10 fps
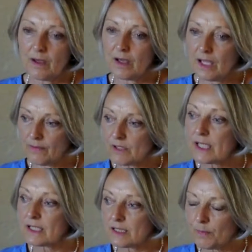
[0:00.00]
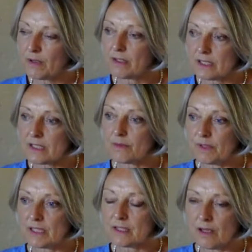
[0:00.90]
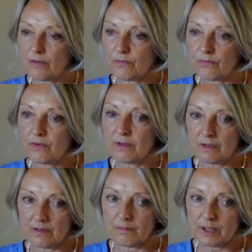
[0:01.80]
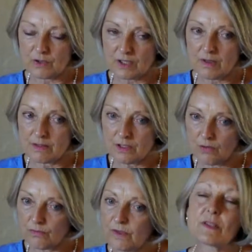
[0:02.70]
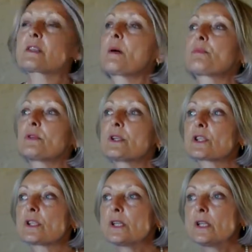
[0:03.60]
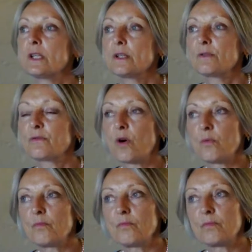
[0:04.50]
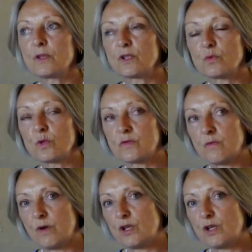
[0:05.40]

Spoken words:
I haven't experienced it myself, because I don't feel separate from the source from